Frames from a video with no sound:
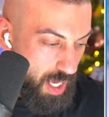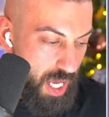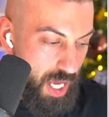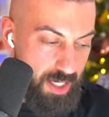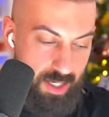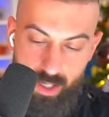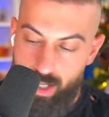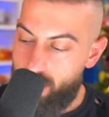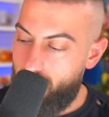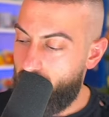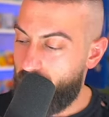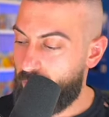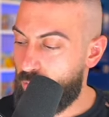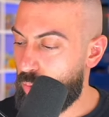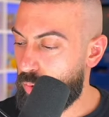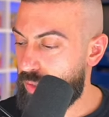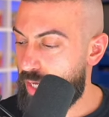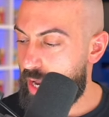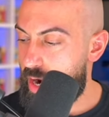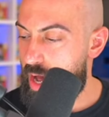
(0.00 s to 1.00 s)
And you got all the
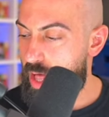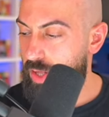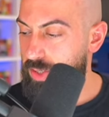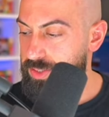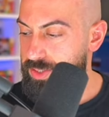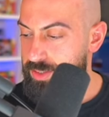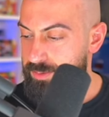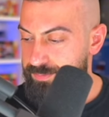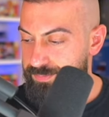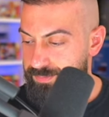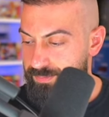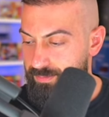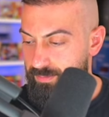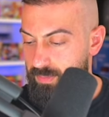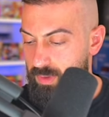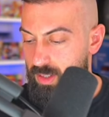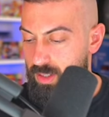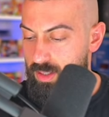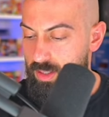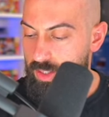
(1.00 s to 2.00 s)
cool non-holos.
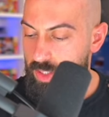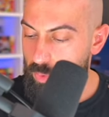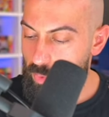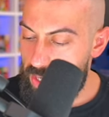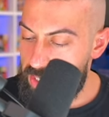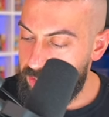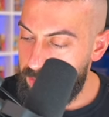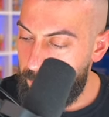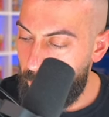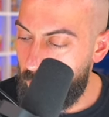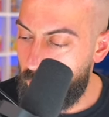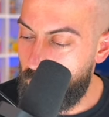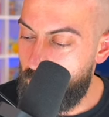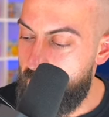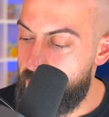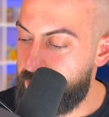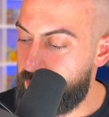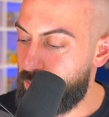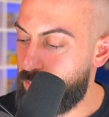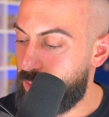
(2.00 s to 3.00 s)
The rares you pulled were
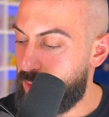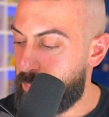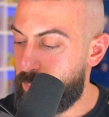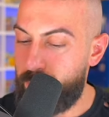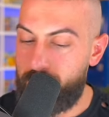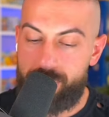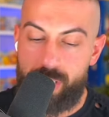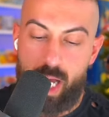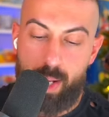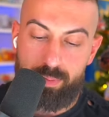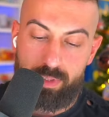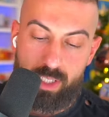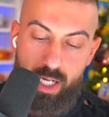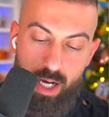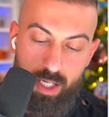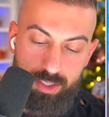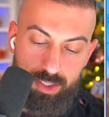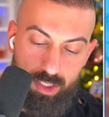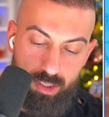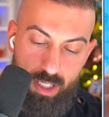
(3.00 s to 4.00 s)
Raichu, Kabutops,
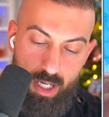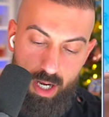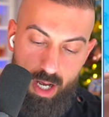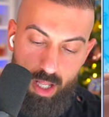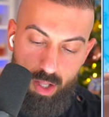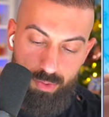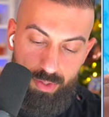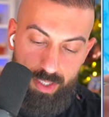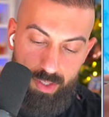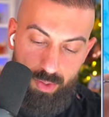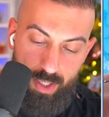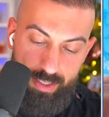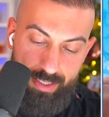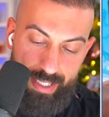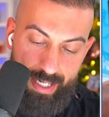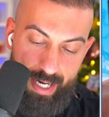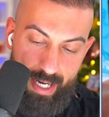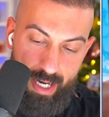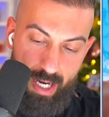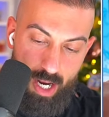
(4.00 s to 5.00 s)
Haunter non-holo, and then you got
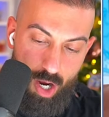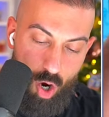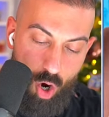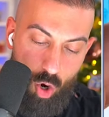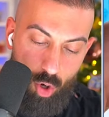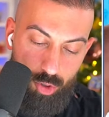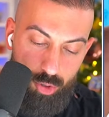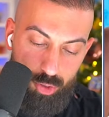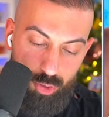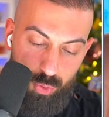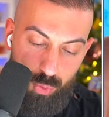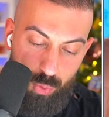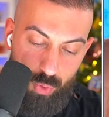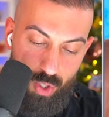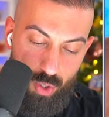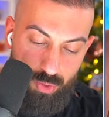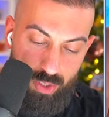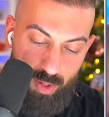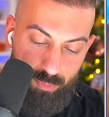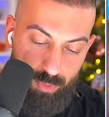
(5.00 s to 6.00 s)
that
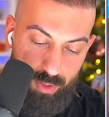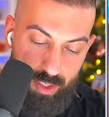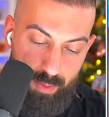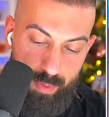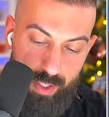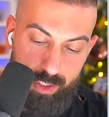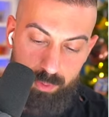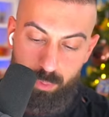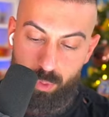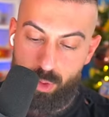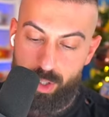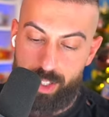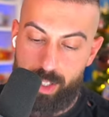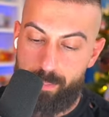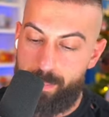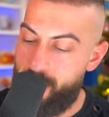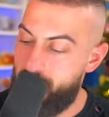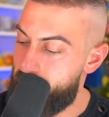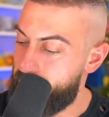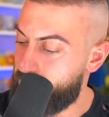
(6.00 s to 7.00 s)
Articuno, definitely the best pull out of
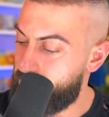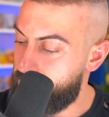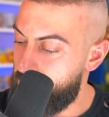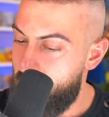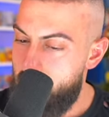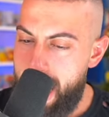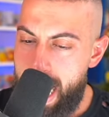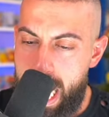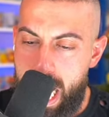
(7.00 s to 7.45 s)
your packs.